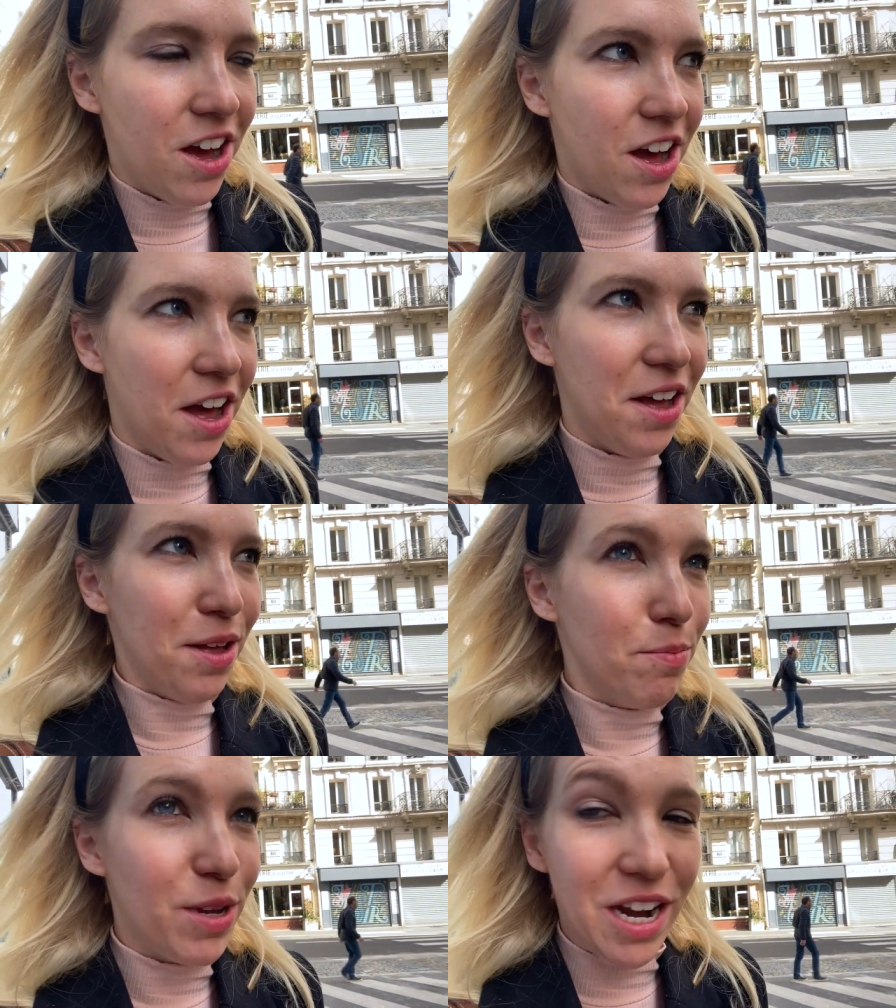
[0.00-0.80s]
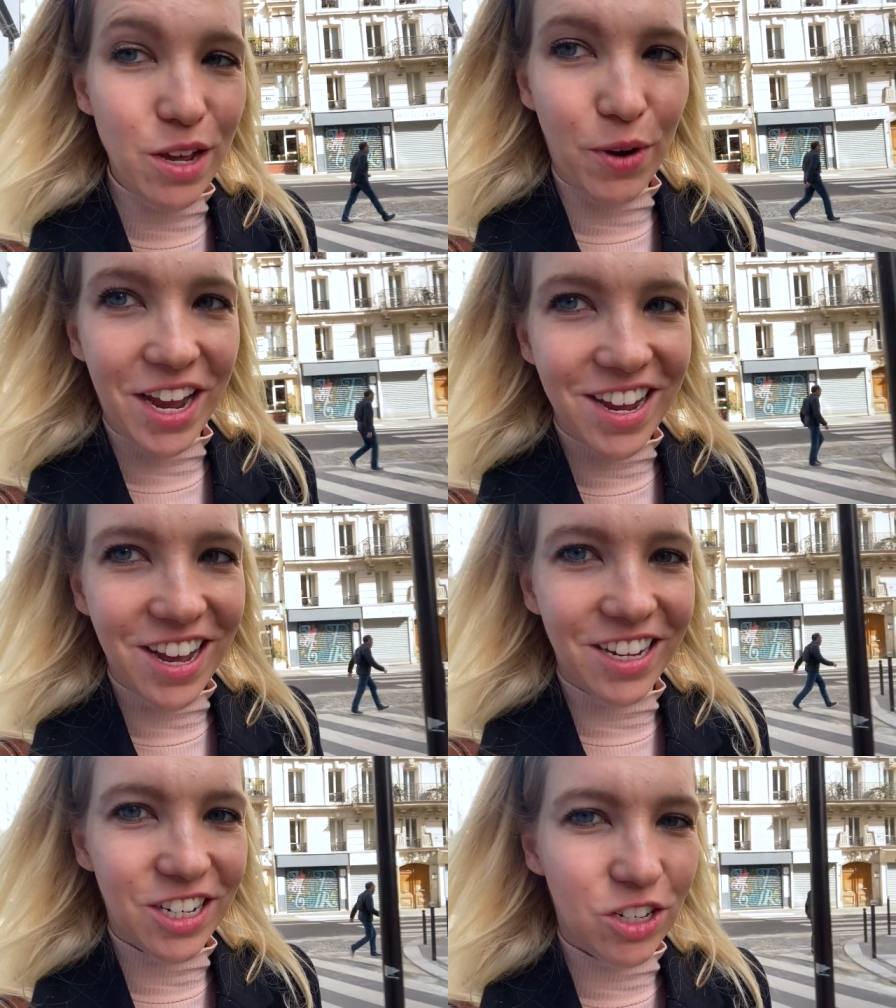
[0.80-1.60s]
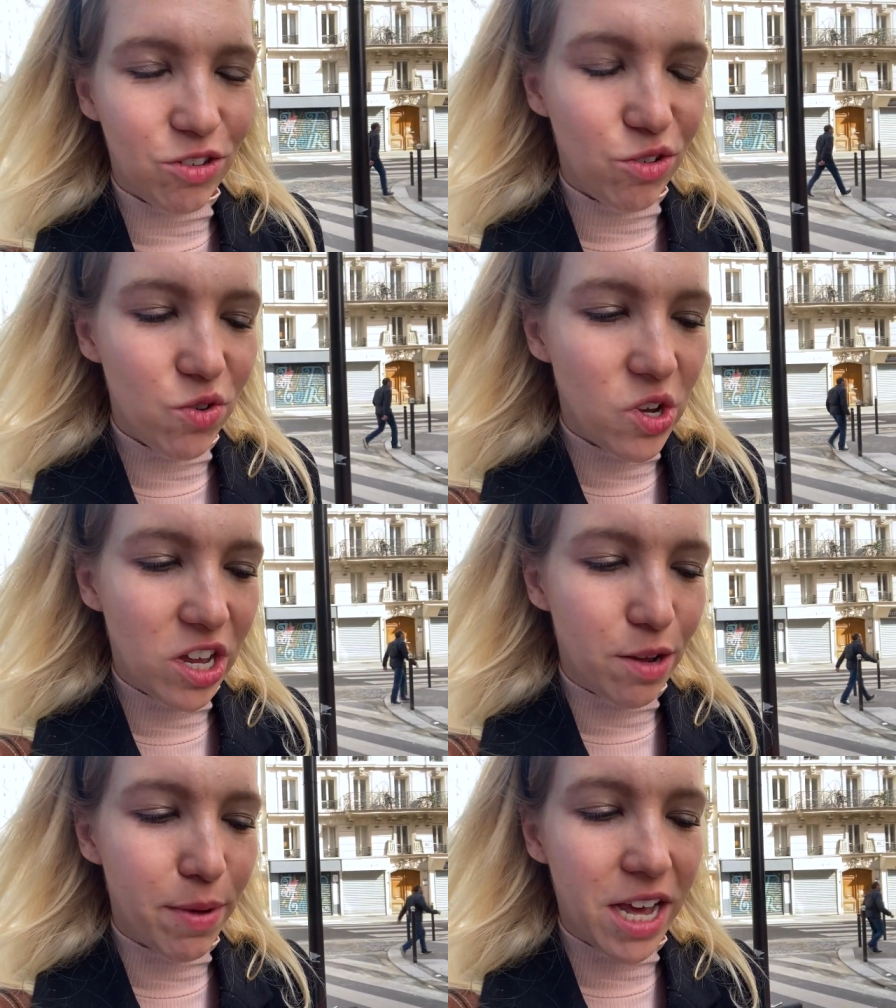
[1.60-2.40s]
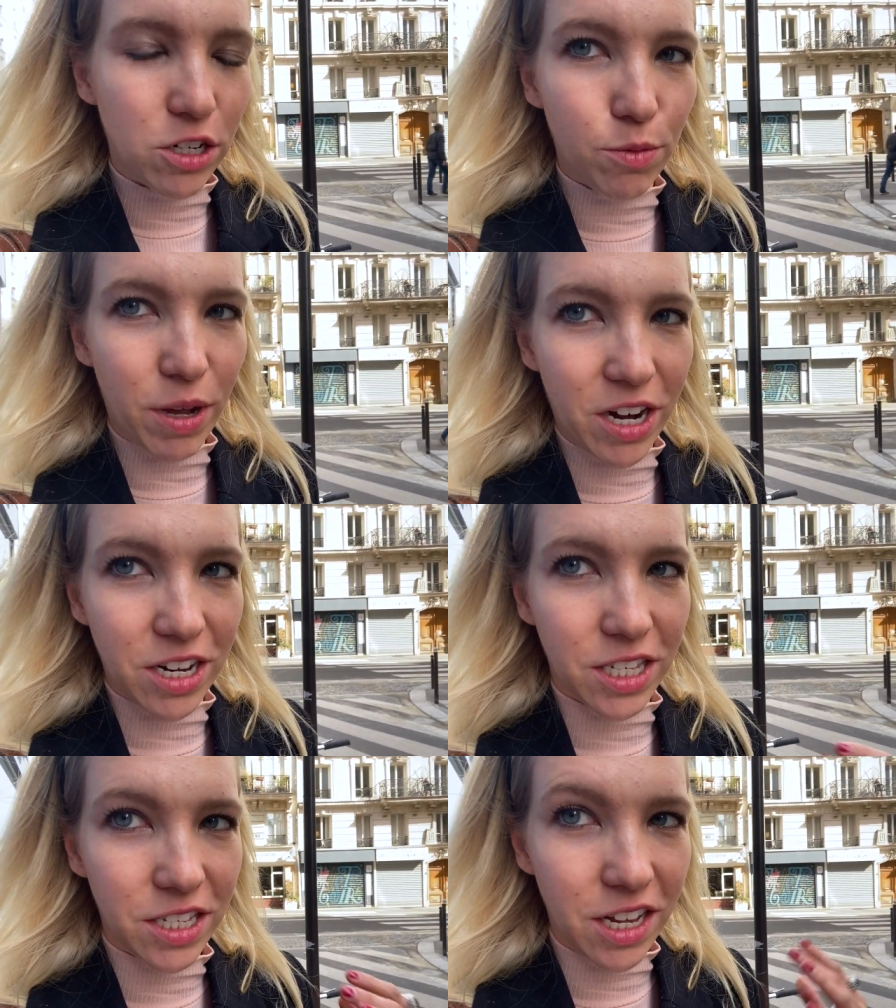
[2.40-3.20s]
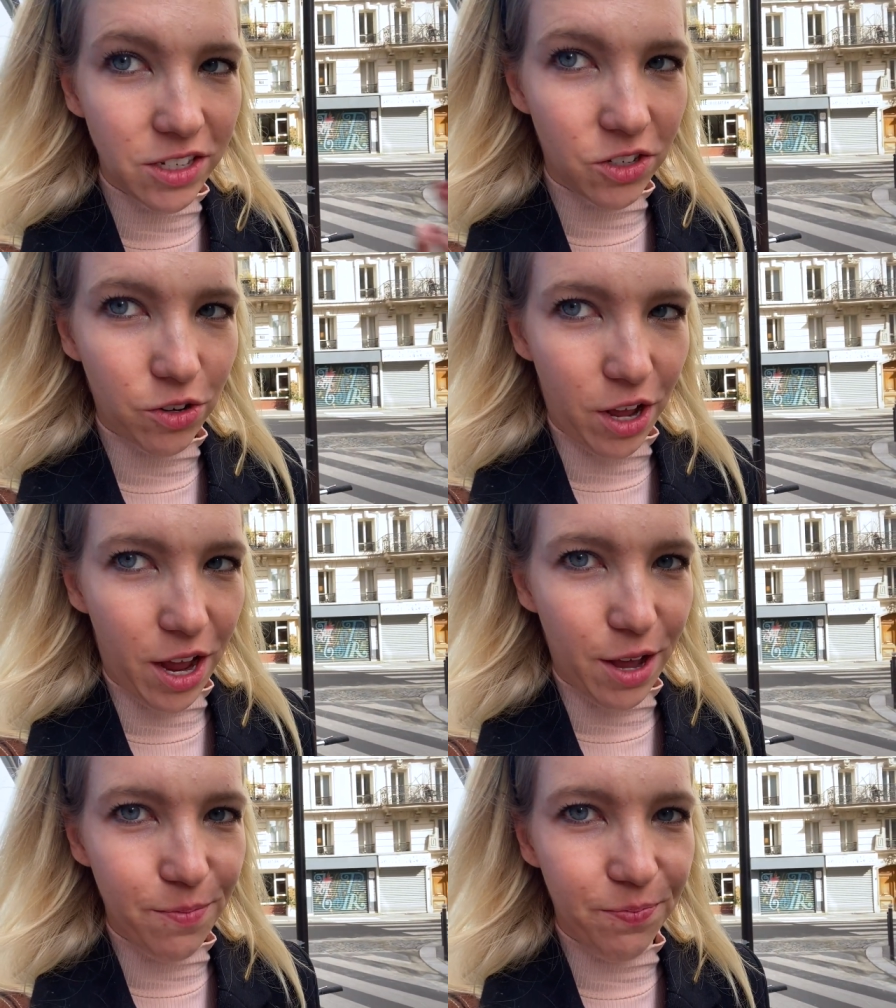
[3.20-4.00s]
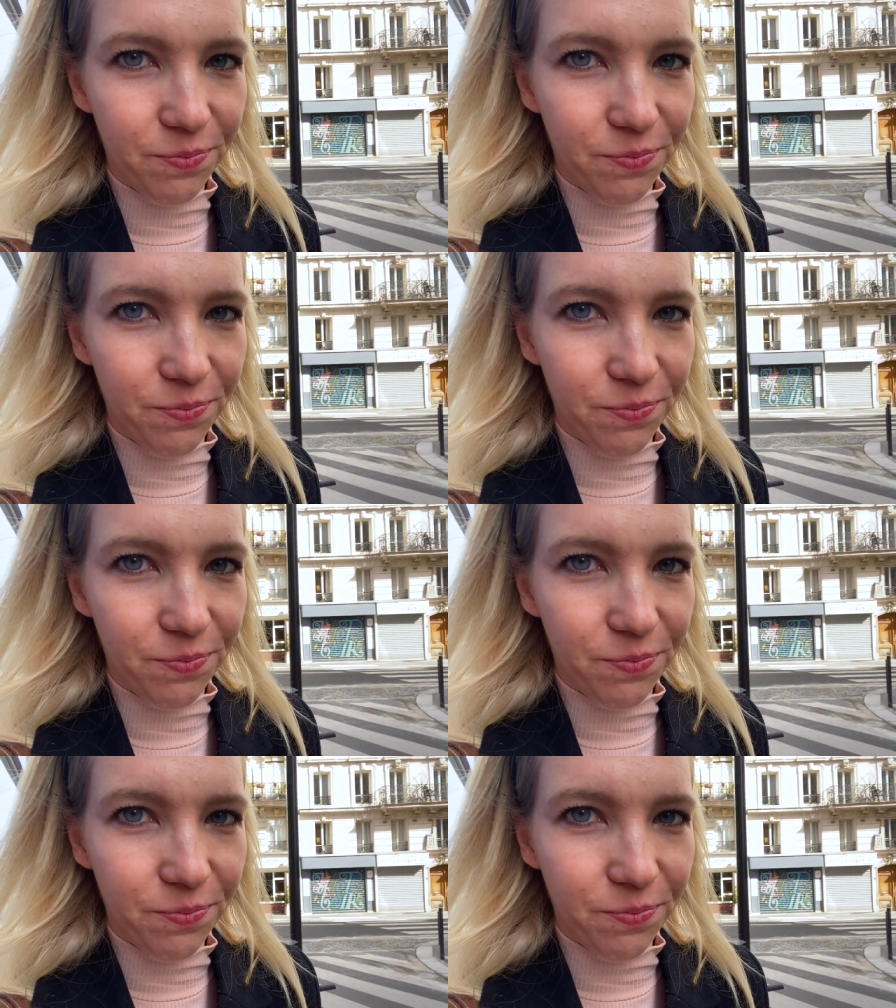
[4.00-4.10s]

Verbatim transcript: Um, but anyway, cut to getting back to Paris yesterday.